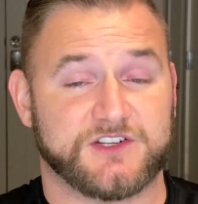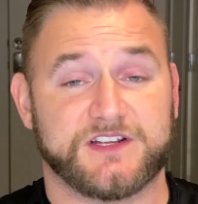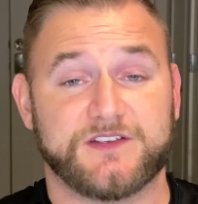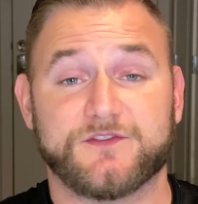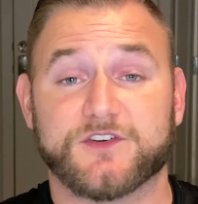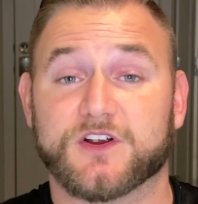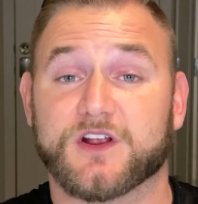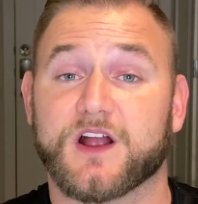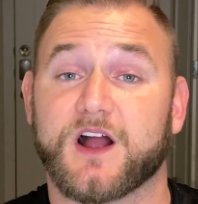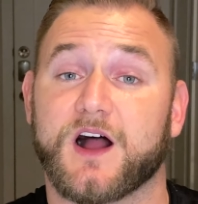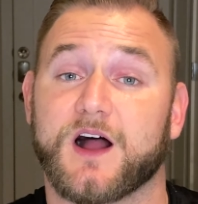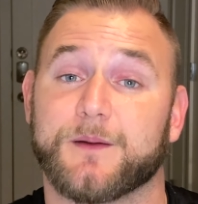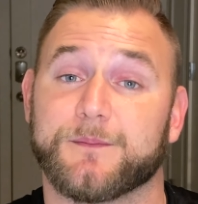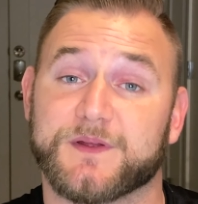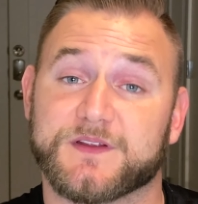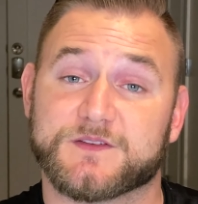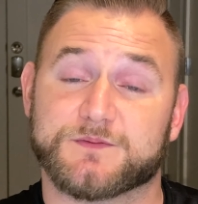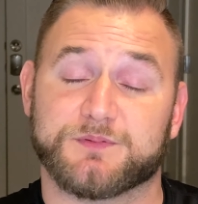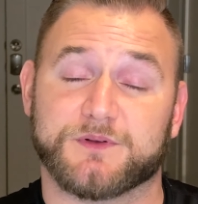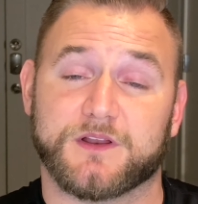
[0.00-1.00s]
Leave your
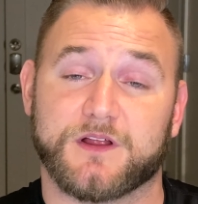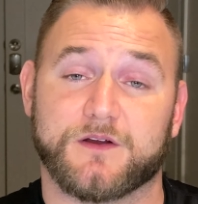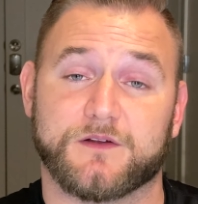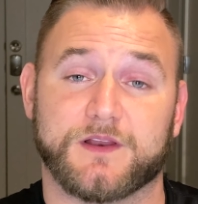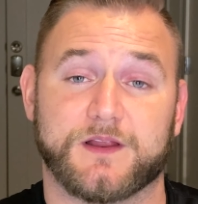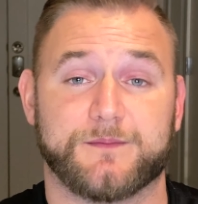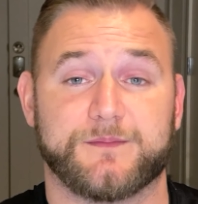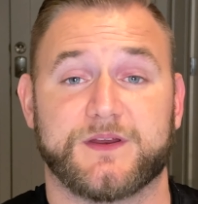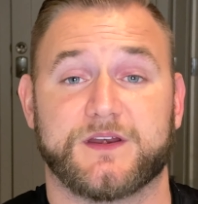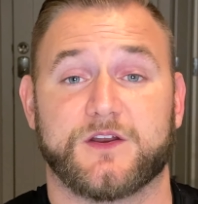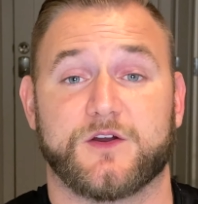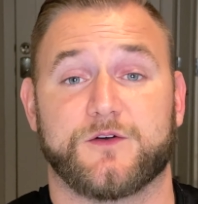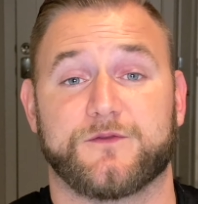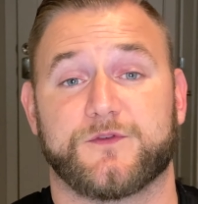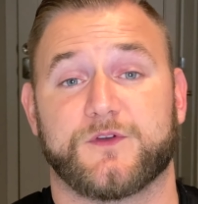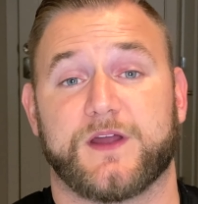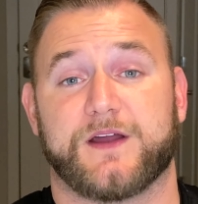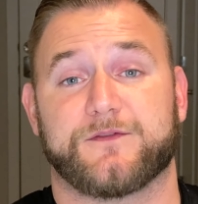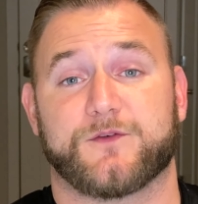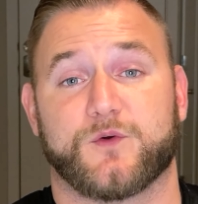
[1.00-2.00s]
comments below. Let me know
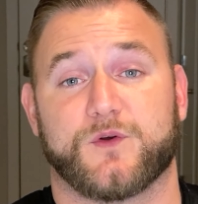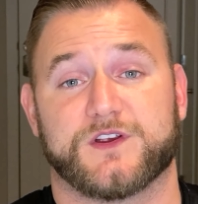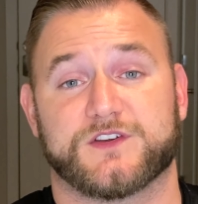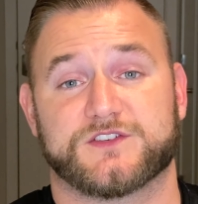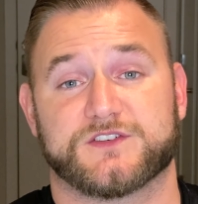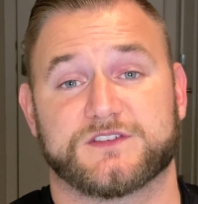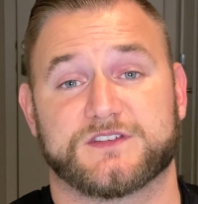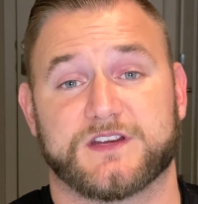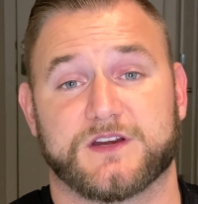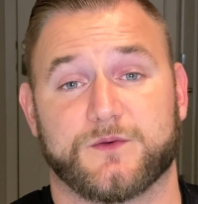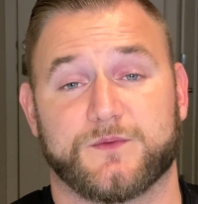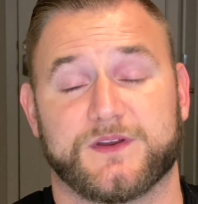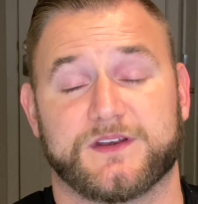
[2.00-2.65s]
if you have questions there.